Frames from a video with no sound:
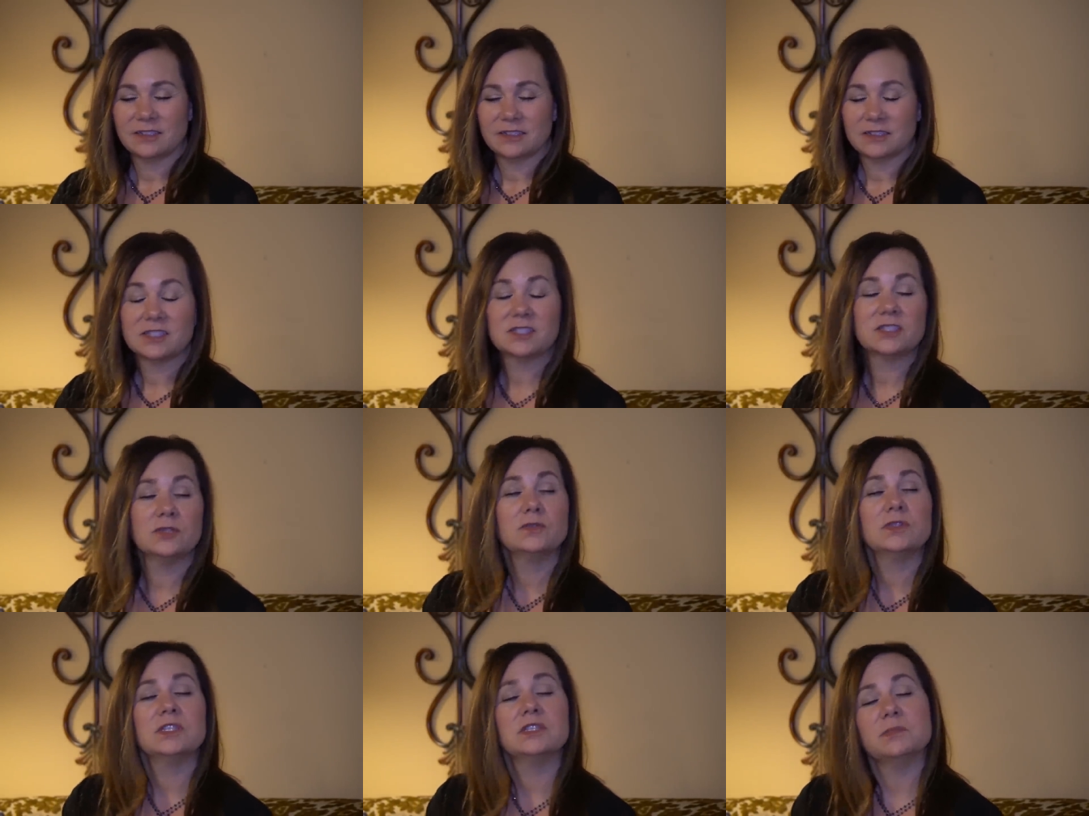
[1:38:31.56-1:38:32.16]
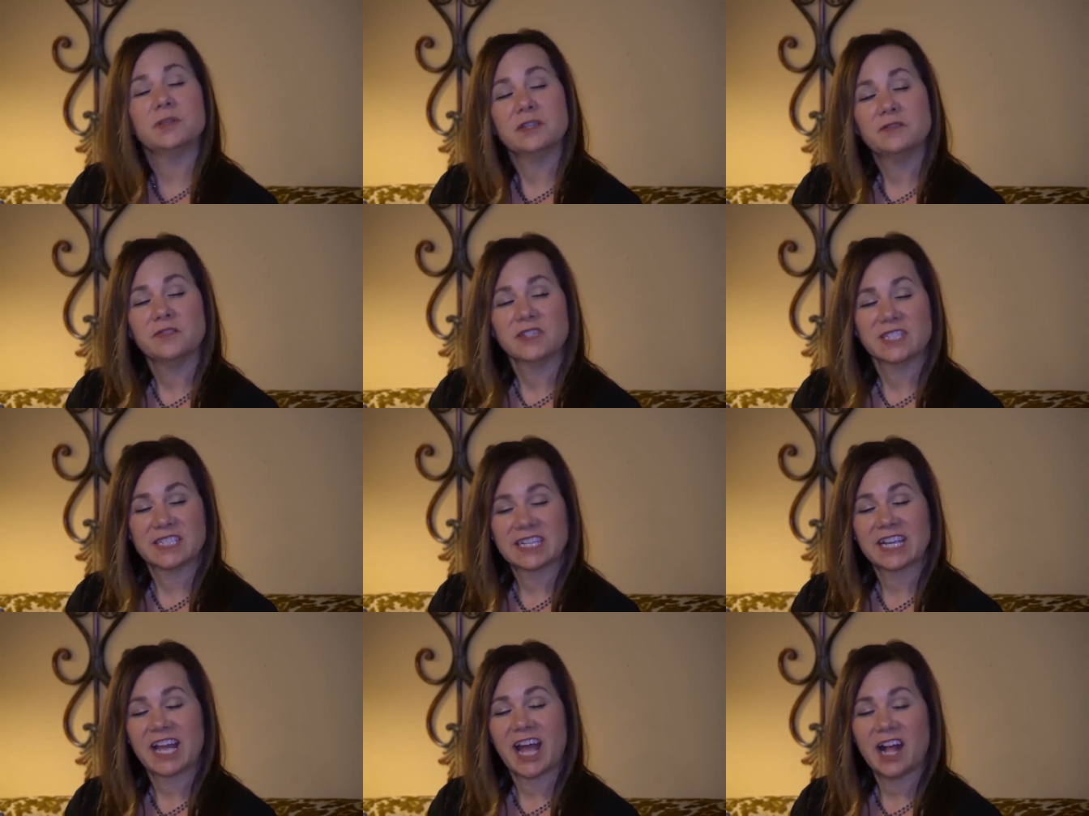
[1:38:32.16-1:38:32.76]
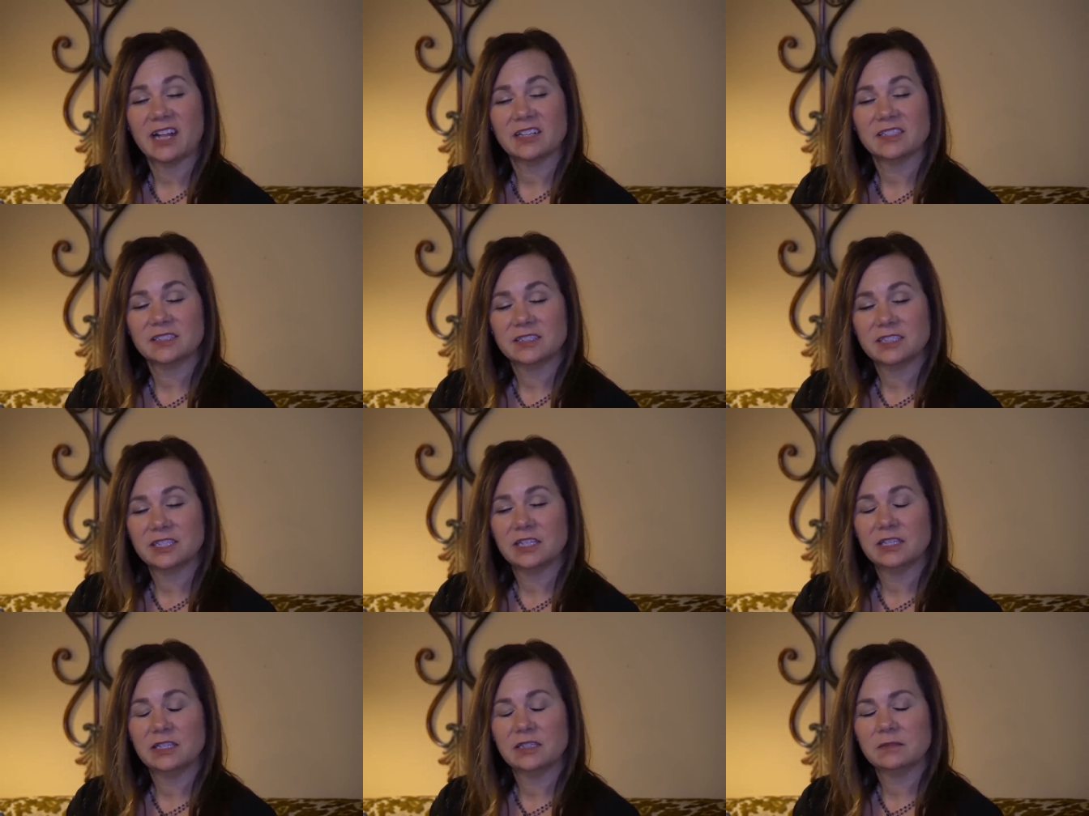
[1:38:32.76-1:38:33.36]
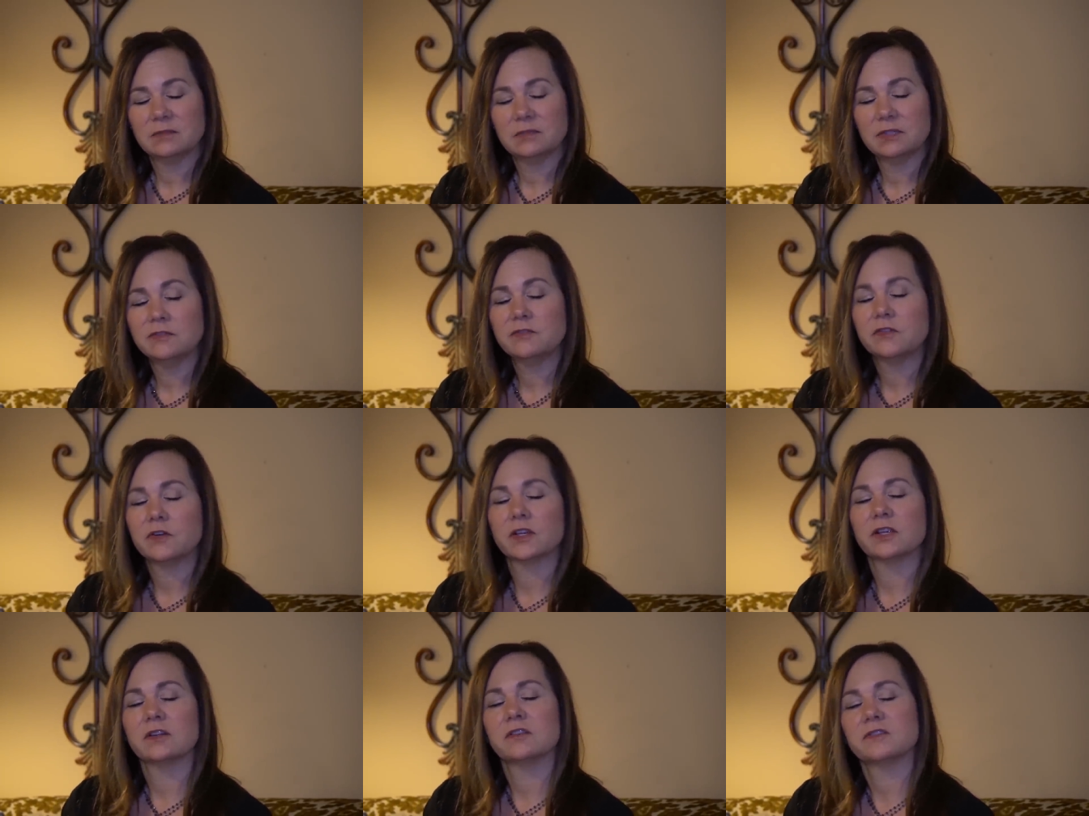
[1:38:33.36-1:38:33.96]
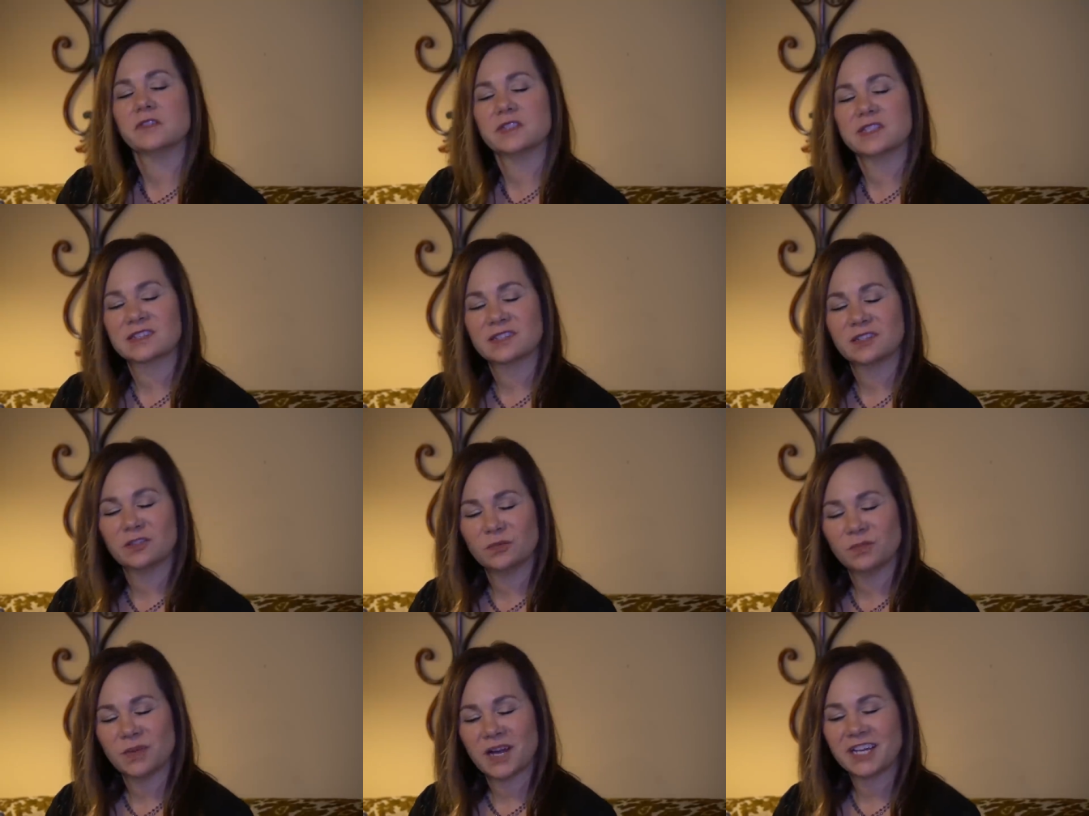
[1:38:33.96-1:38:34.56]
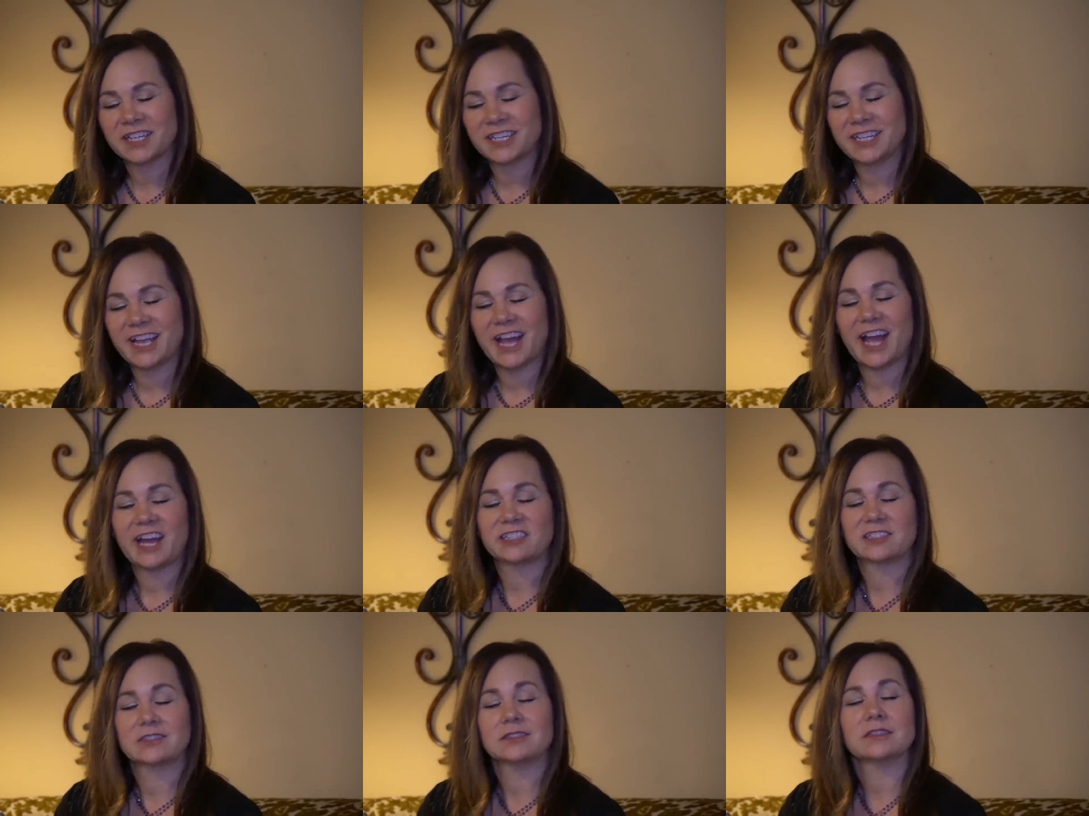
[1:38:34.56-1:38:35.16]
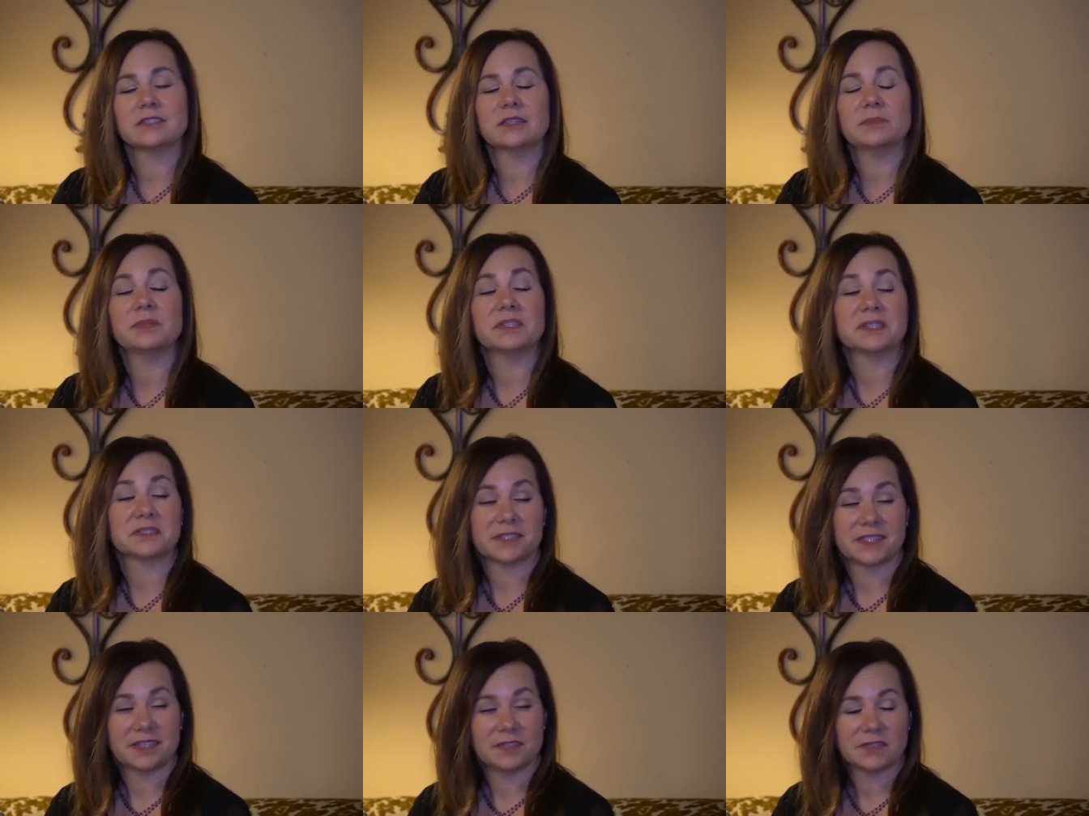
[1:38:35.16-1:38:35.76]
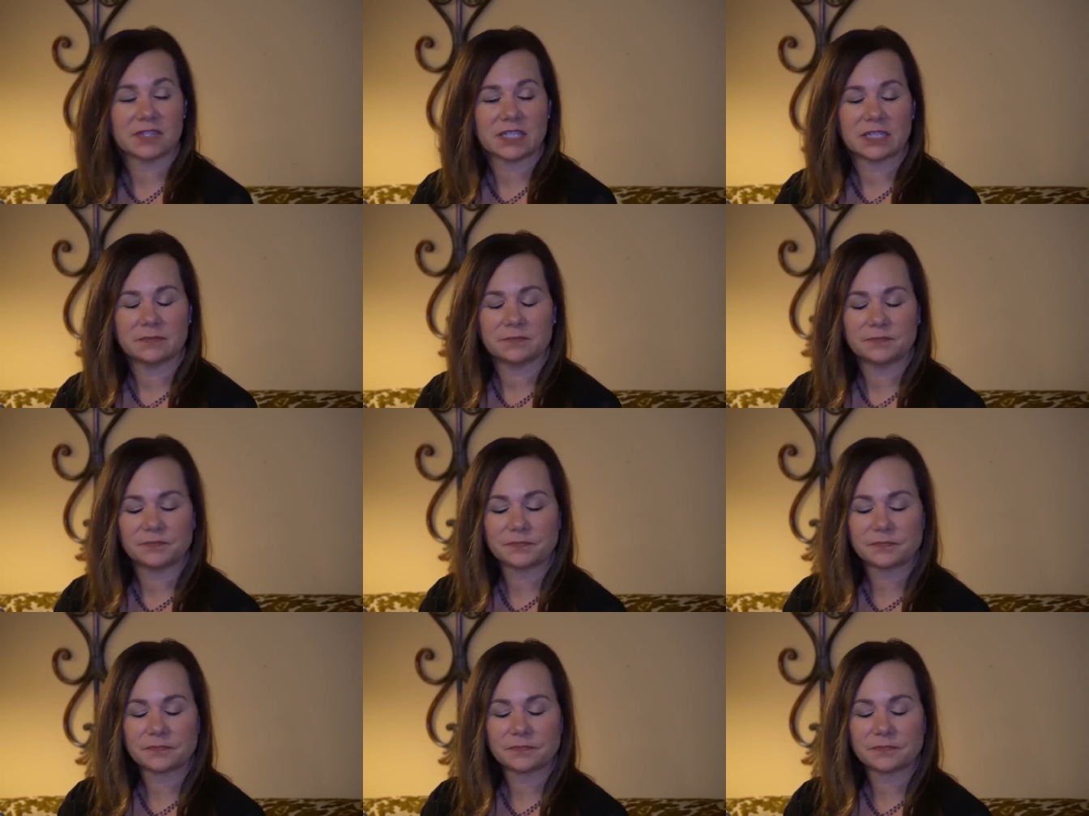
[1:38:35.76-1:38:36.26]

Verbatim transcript: soon-to-be physicality before your physical body actually perceives it.